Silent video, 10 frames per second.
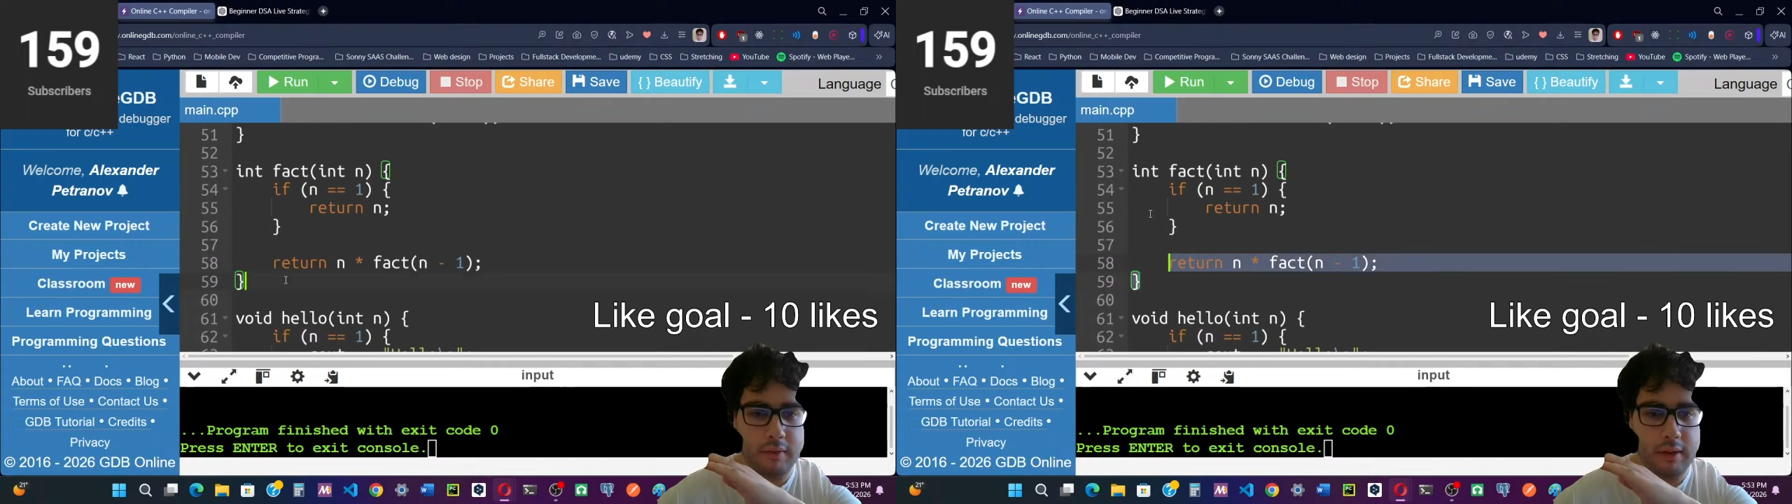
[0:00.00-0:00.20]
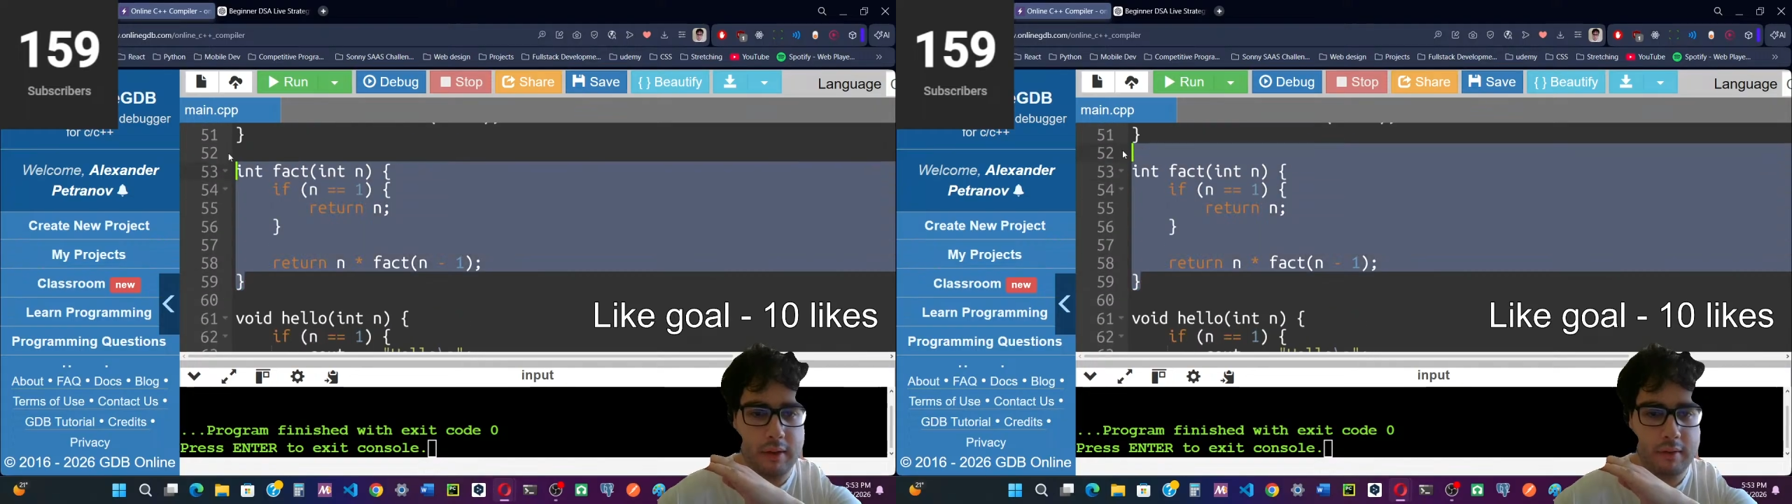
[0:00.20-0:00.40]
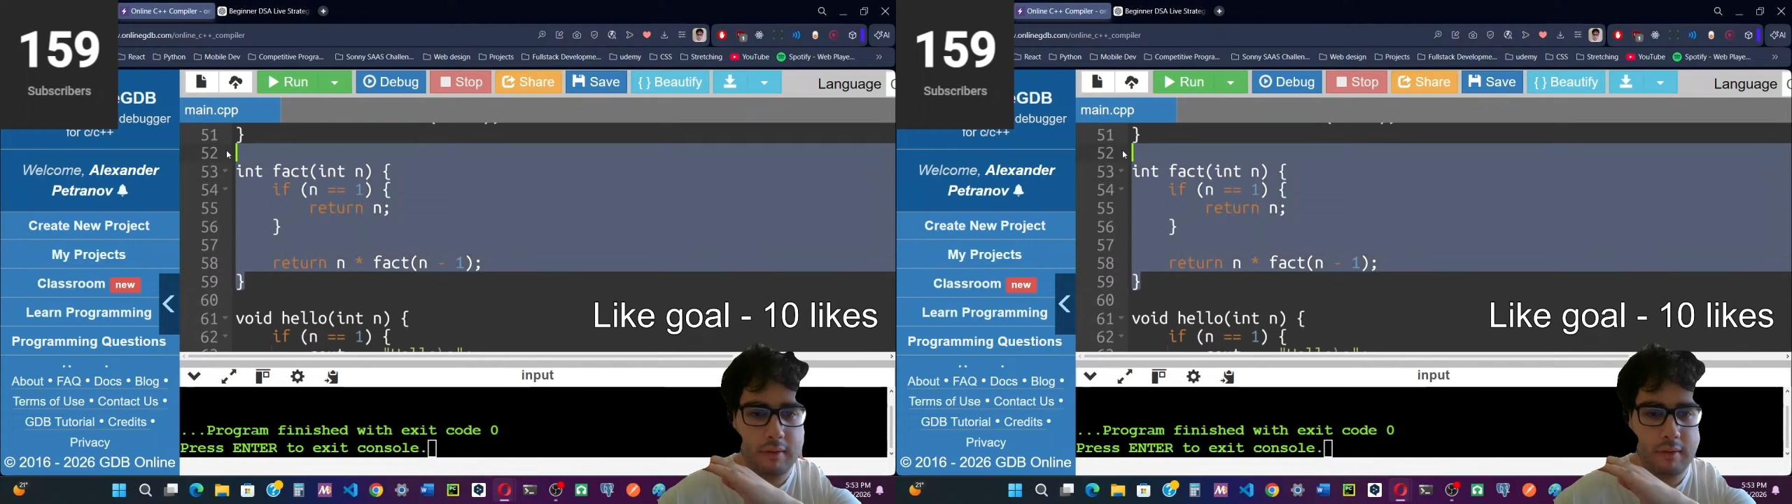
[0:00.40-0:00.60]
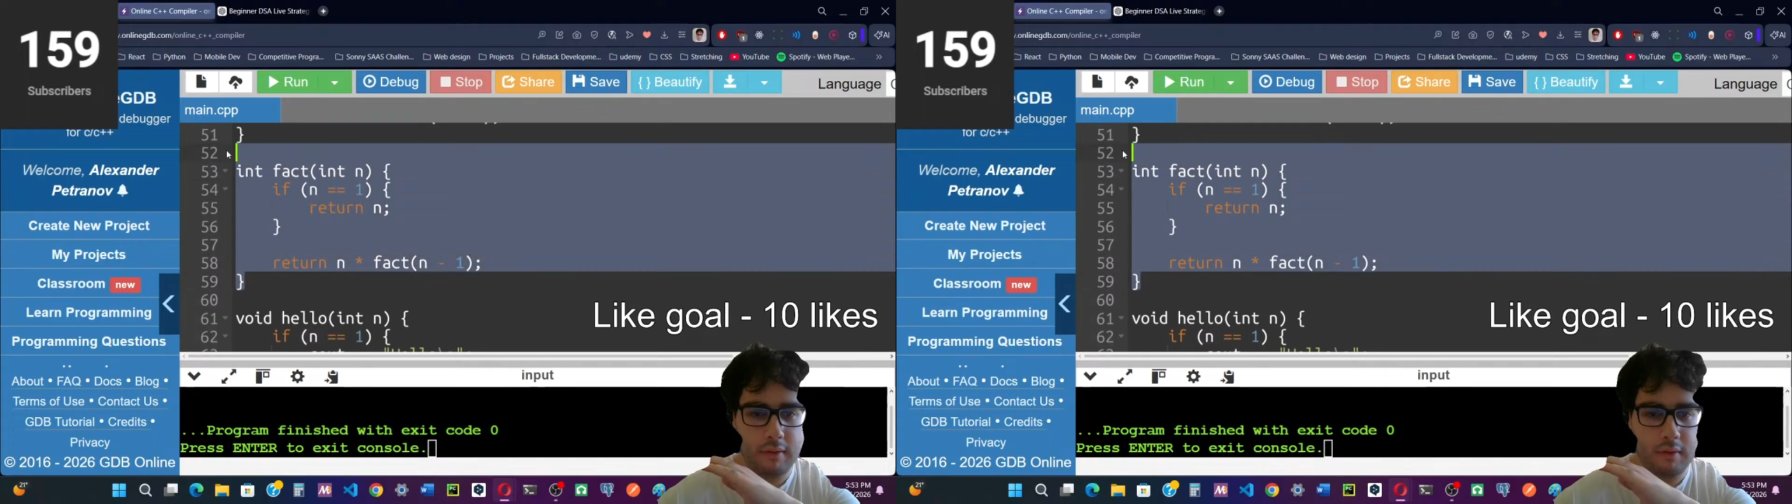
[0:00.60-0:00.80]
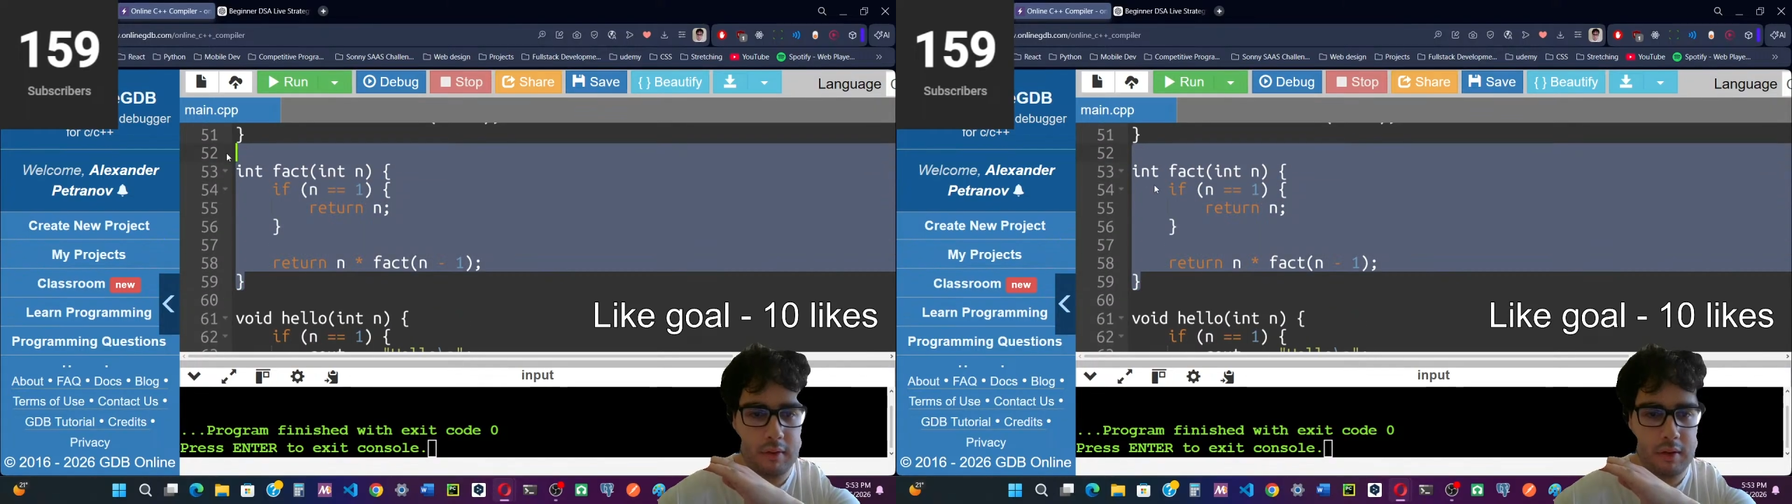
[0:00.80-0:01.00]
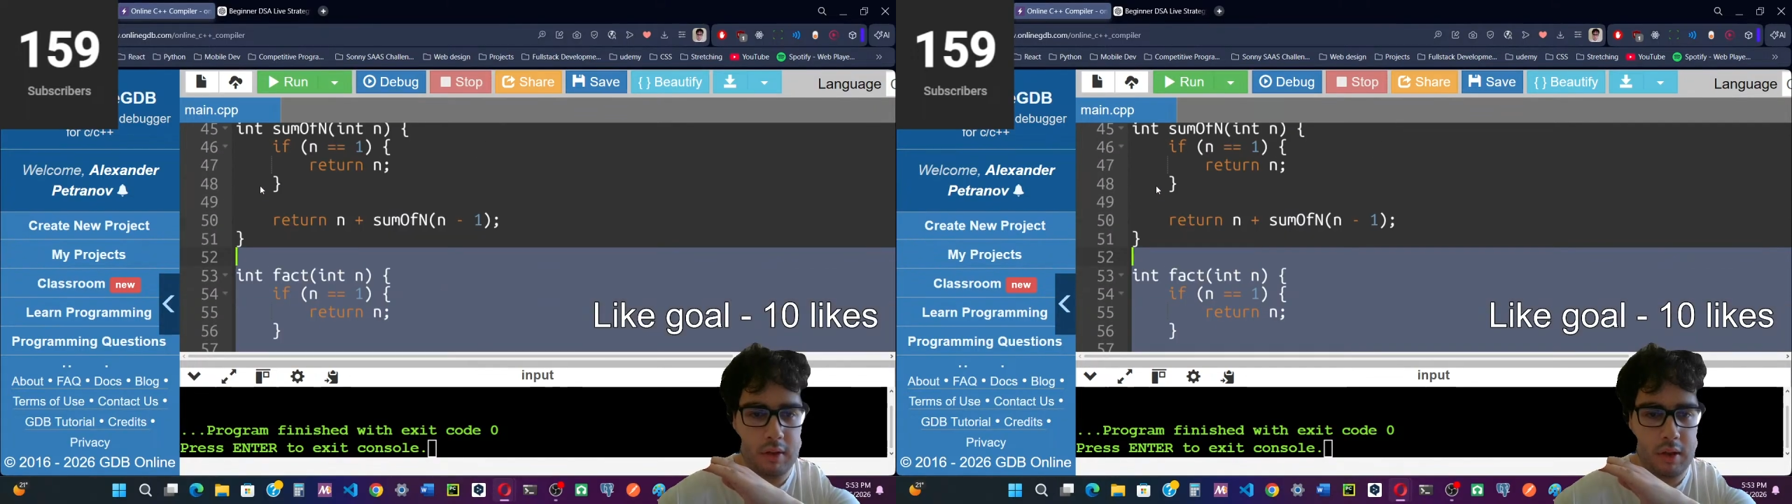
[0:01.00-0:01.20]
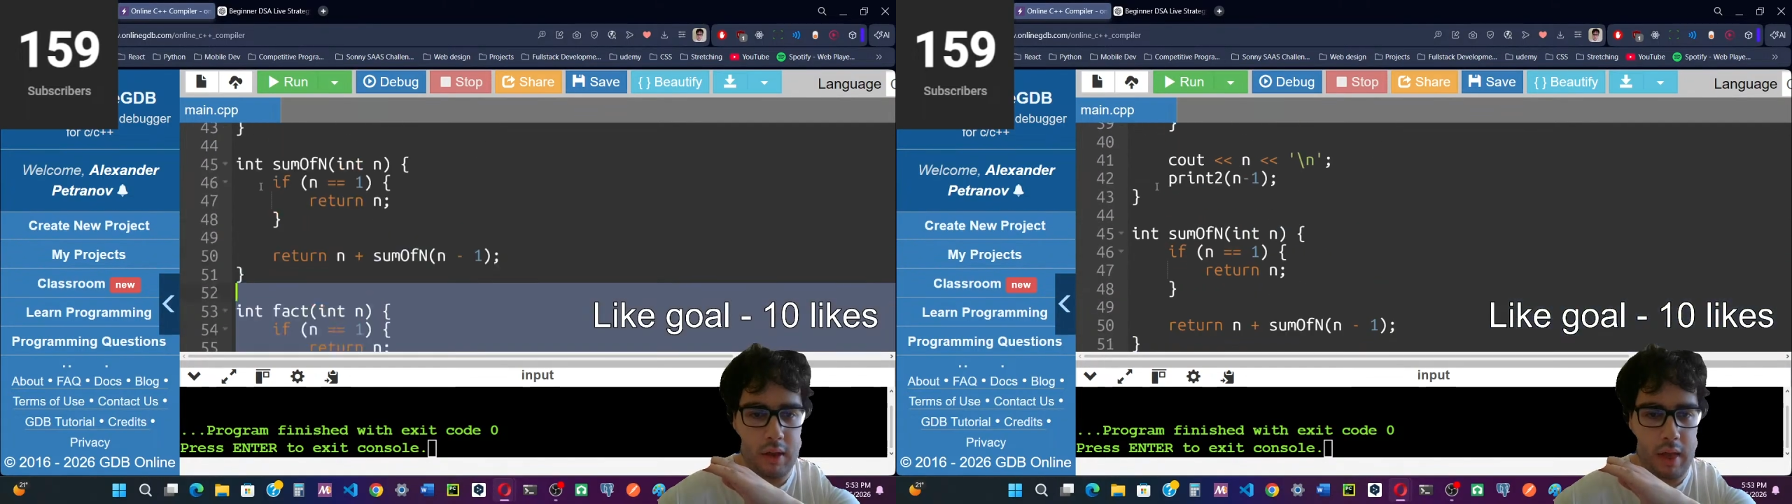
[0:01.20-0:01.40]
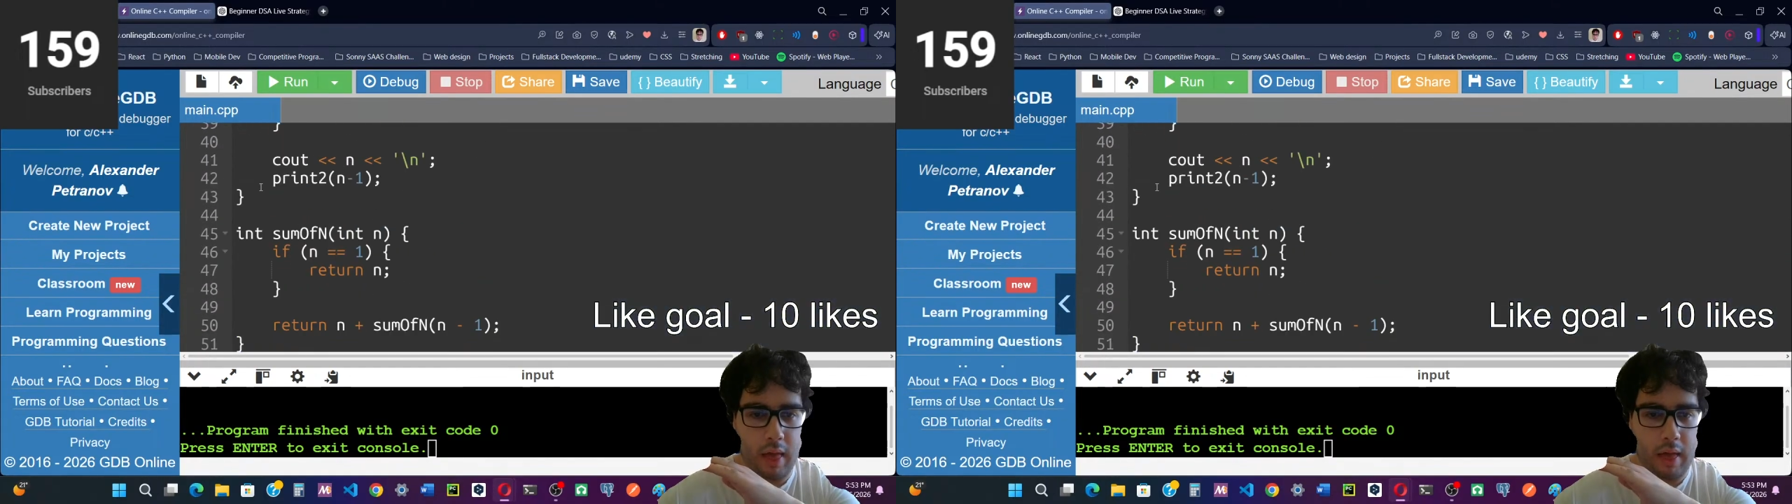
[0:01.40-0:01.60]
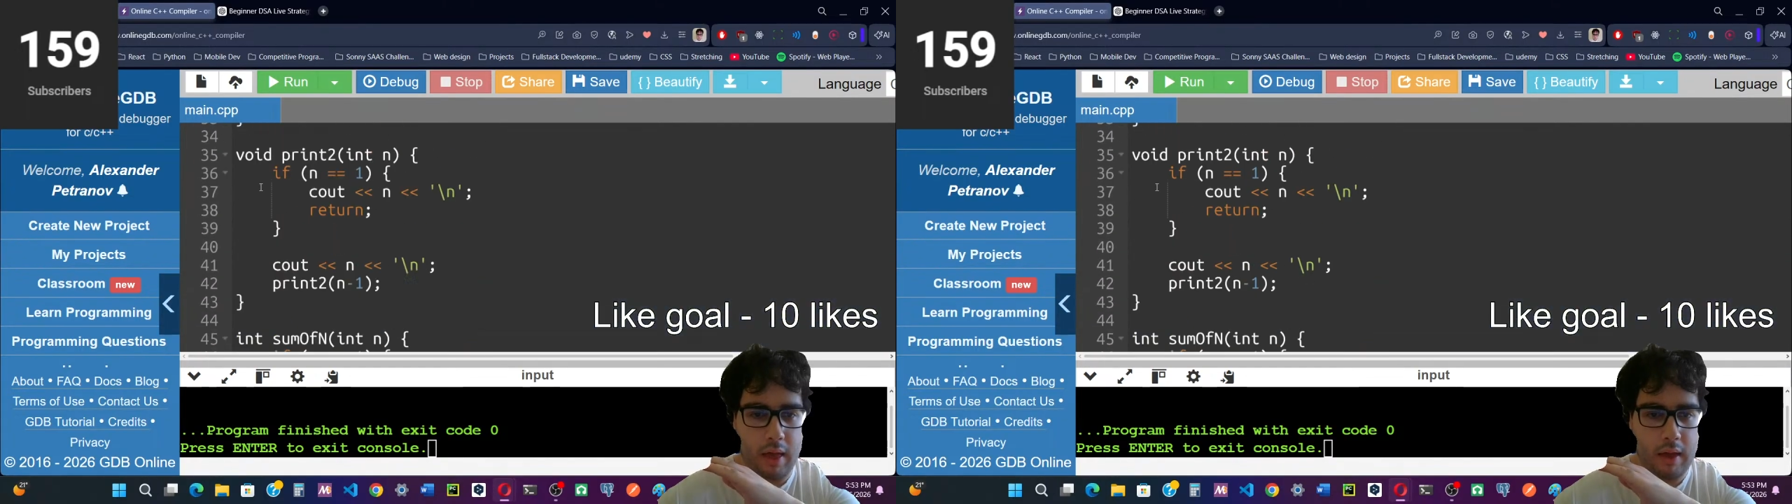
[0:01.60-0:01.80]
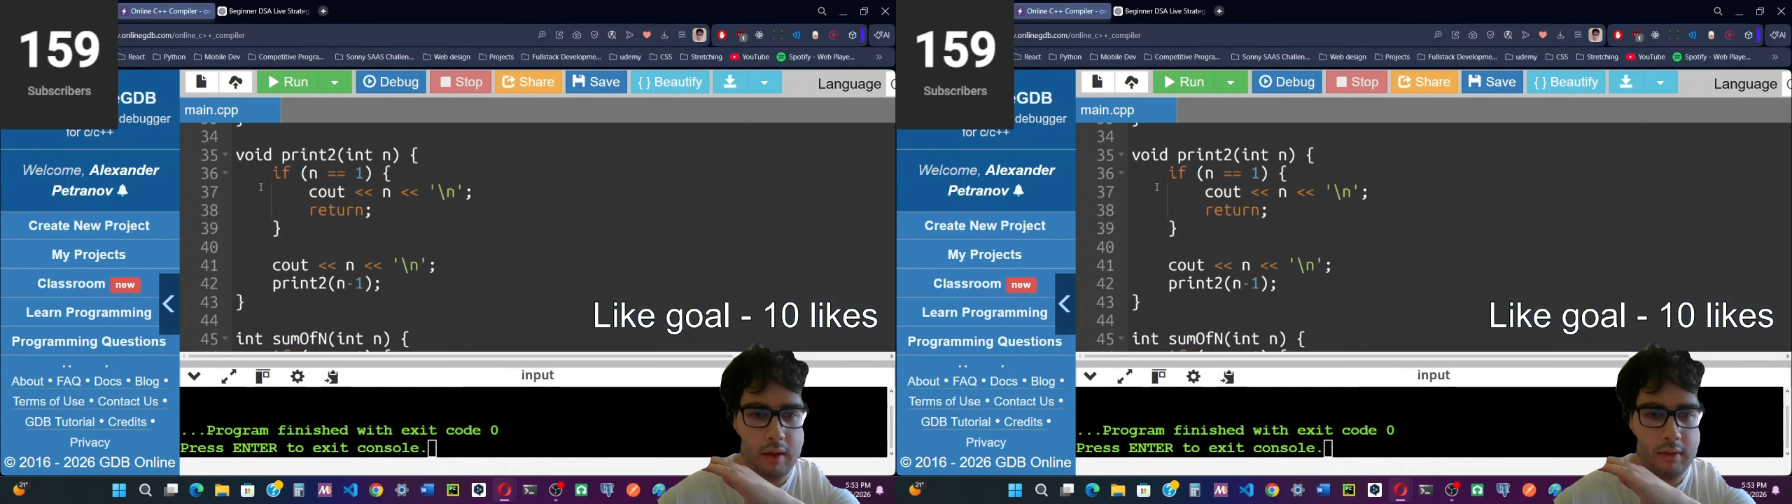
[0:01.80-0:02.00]
this
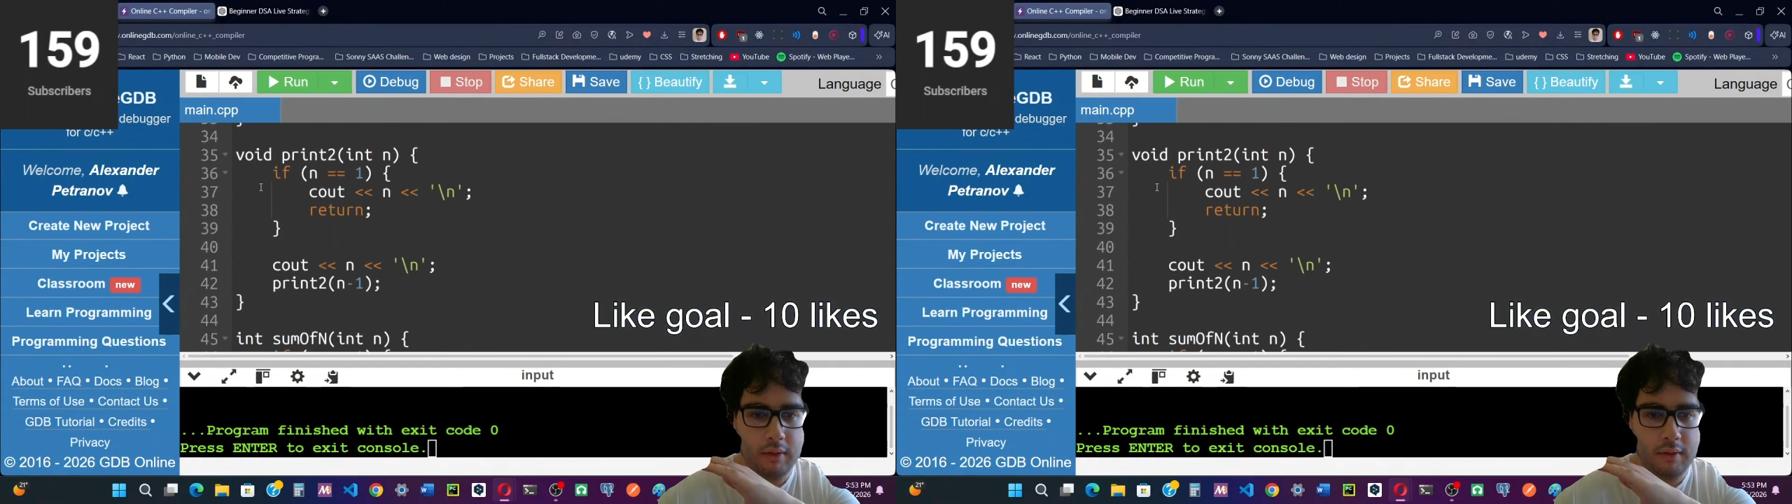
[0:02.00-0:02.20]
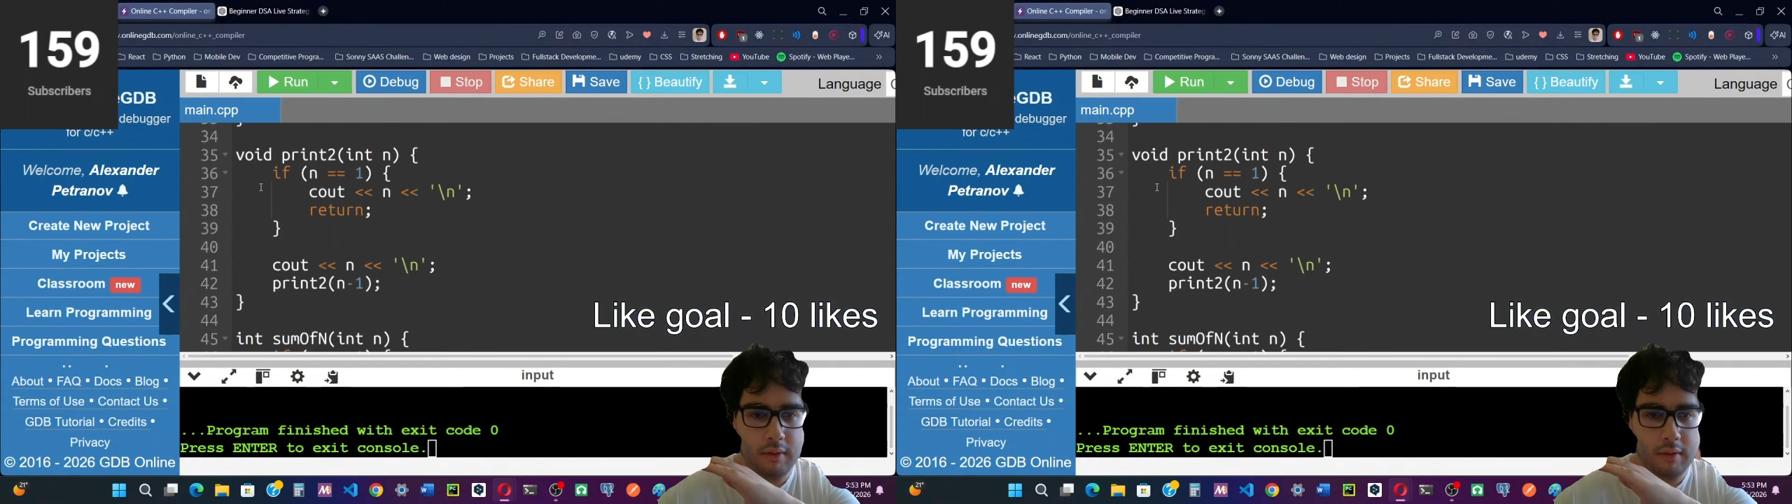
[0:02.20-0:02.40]
and